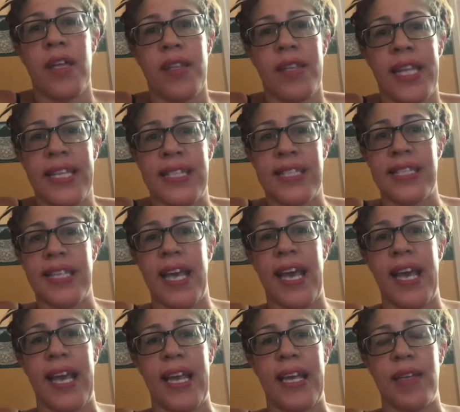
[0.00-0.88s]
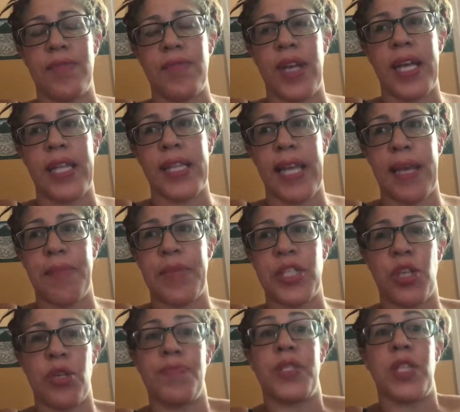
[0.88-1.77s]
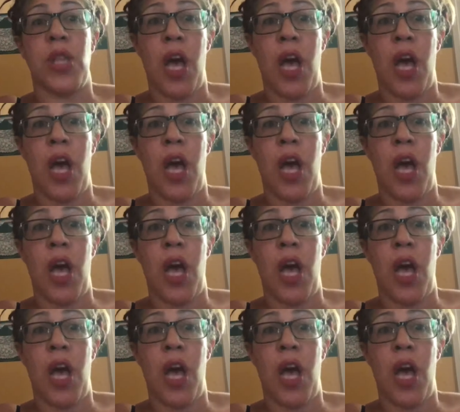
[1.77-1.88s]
let's say, in layman terms,